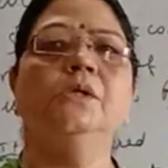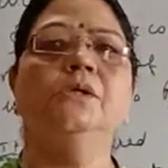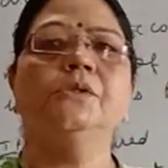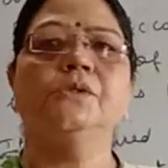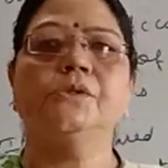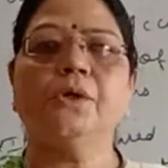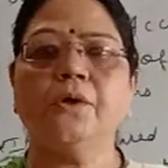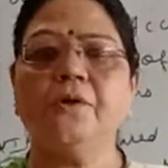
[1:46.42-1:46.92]

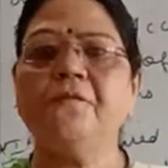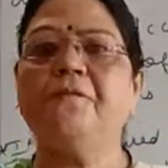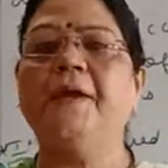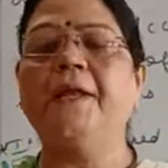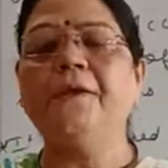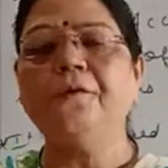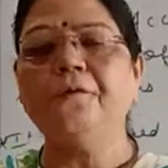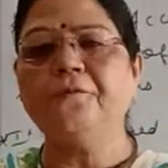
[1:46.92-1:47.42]
So
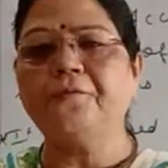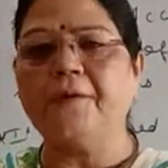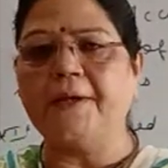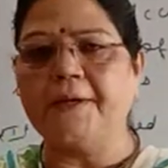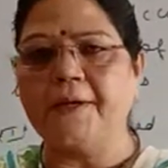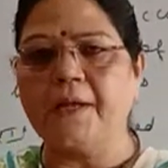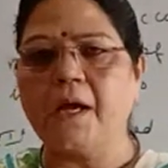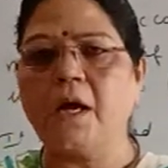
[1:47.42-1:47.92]
when you
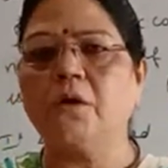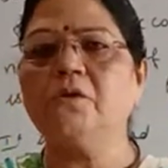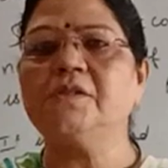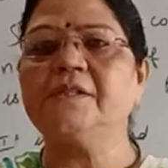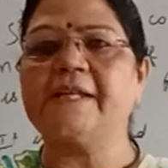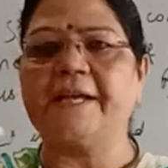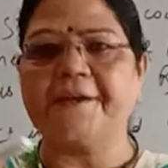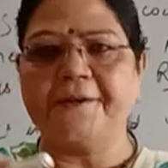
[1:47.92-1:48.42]
find out
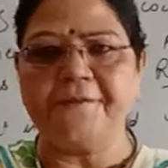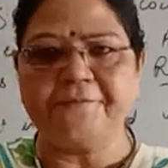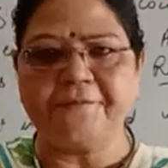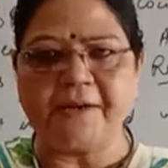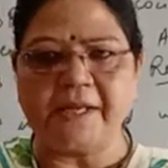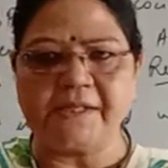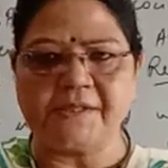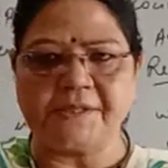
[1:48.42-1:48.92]

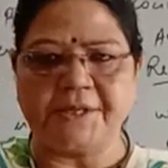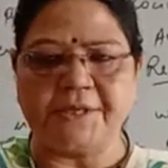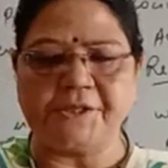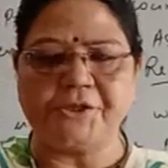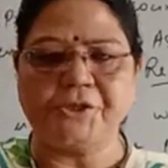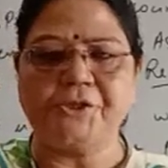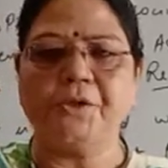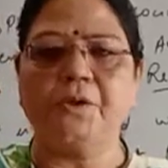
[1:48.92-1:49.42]
sacrifice
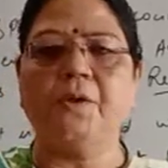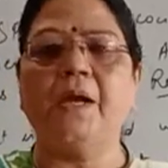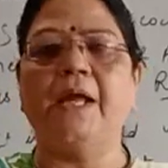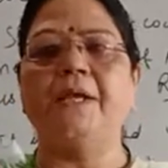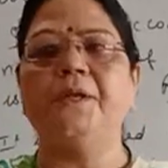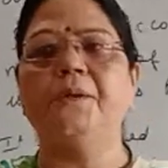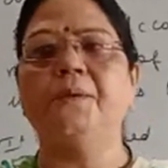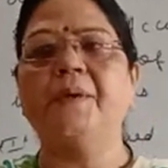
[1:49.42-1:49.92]
ratio
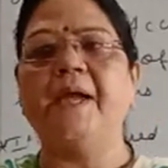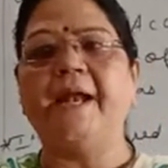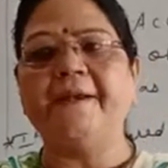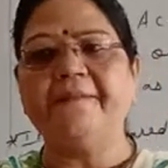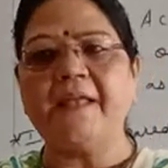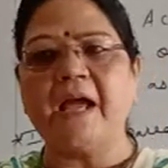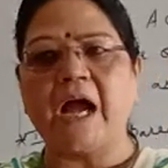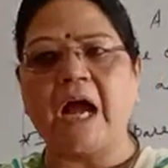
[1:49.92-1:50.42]
and you
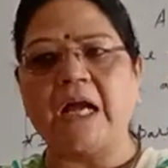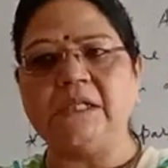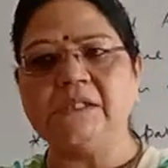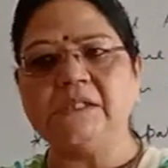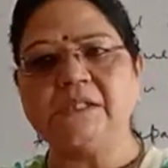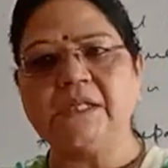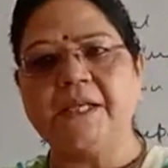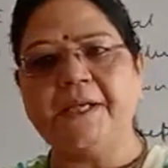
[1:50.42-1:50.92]
get the
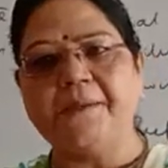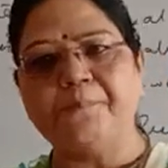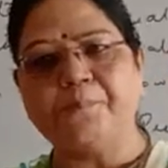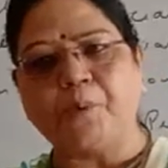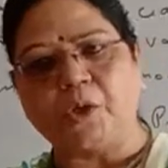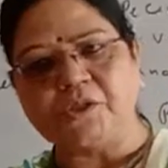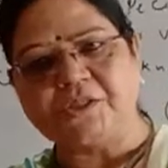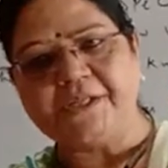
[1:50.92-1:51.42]
answer in
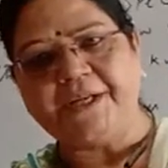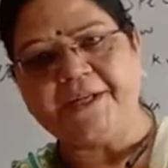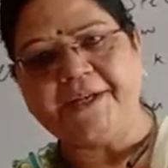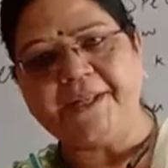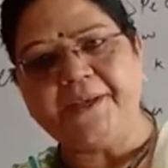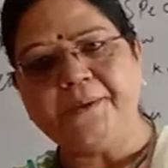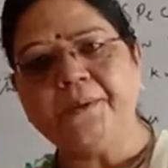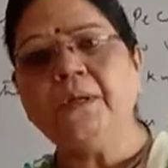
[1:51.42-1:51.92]

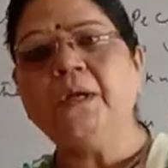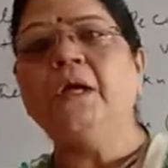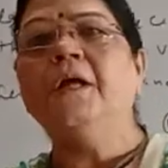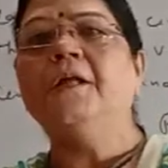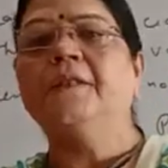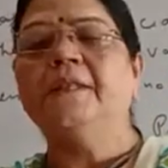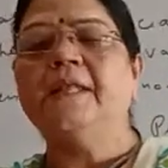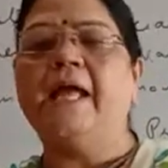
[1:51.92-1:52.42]
positive,
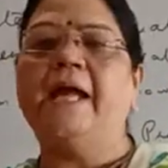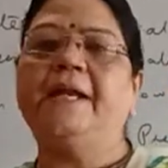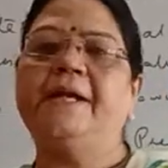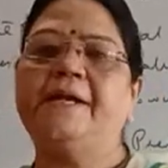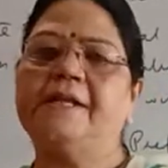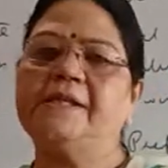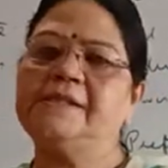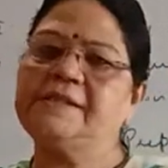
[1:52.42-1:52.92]
then
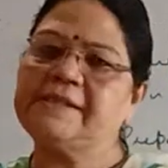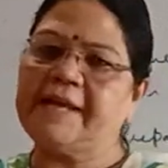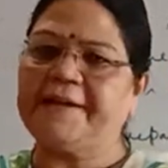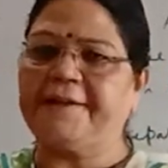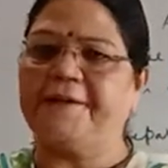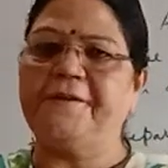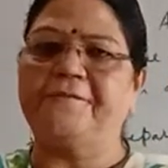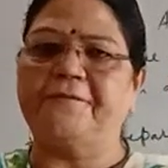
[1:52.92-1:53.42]
it is
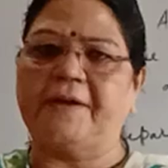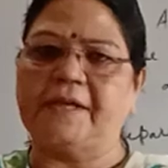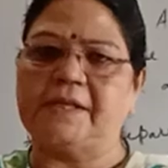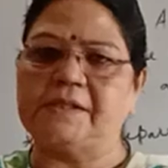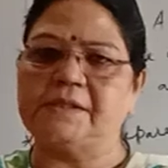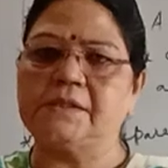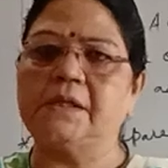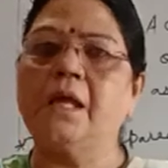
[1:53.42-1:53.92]

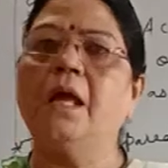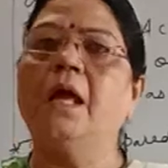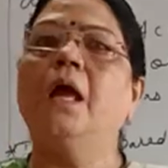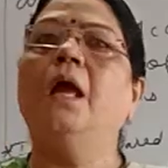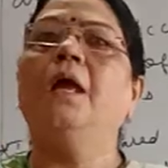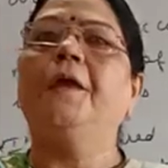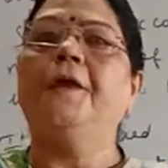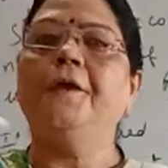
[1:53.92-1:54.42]
sacrifice.
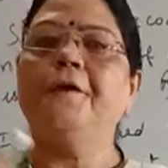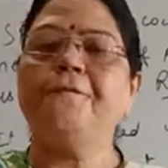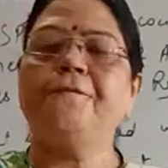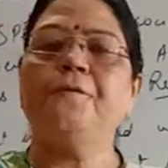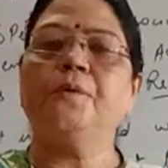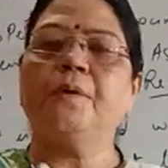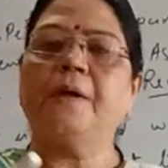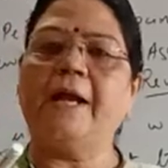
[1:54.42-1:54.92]
If
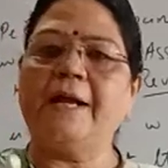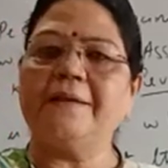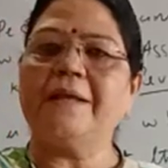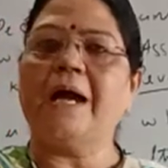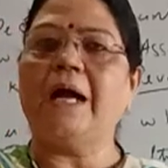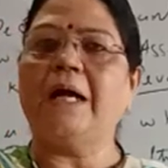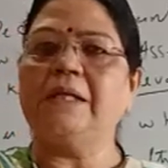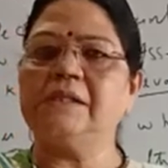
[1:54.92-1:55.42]
you get
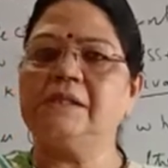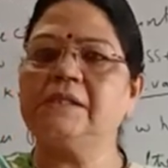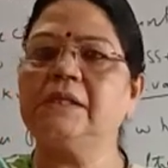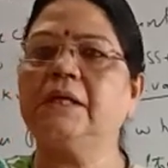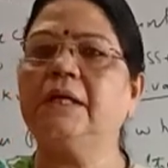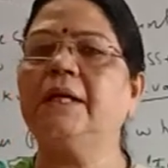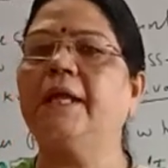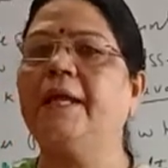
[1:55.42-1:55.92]
the
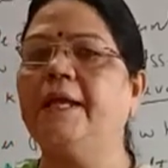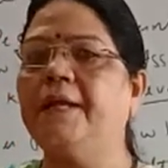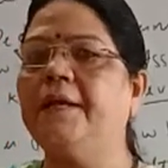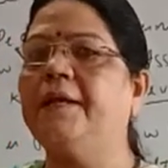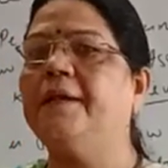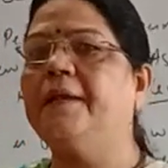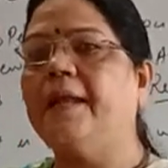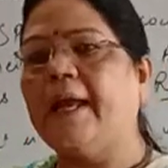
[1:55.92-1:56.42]
answer
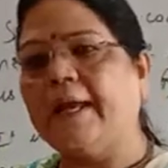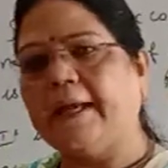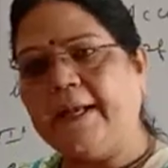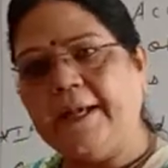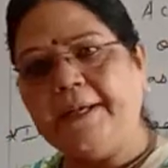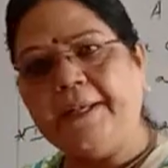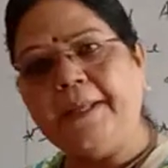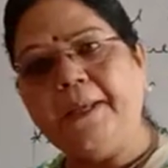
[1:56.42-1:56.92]
in
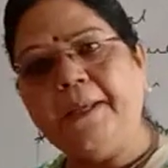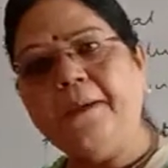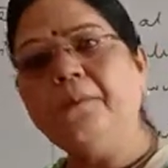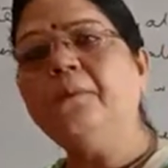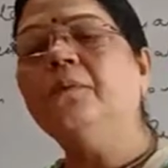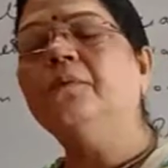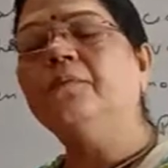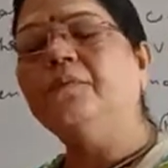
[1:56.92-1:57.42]
negative,
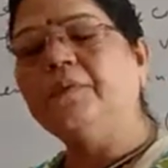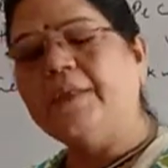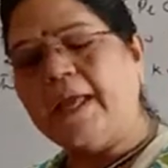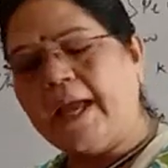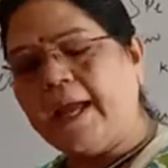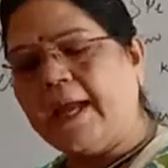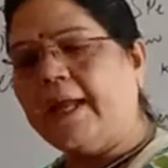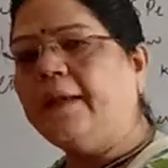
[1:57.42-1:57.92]

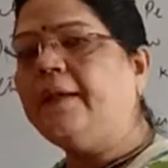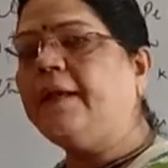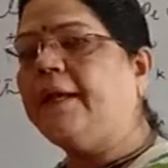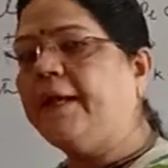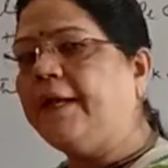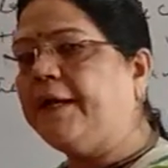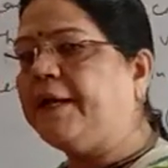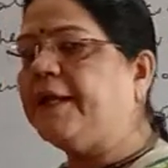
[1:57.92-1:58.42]

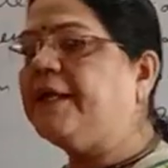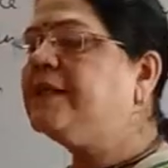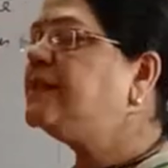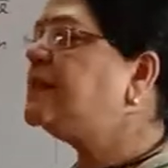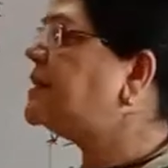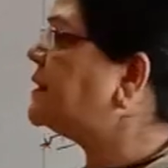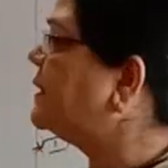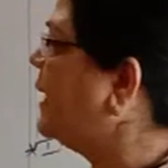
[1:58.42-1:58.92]
then it
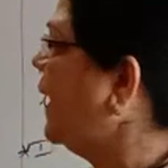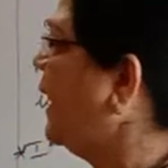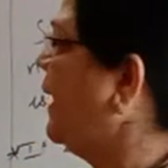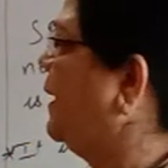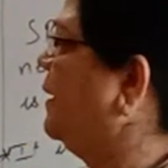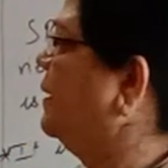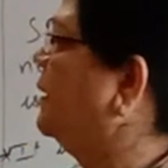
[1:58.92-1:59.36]
is gain.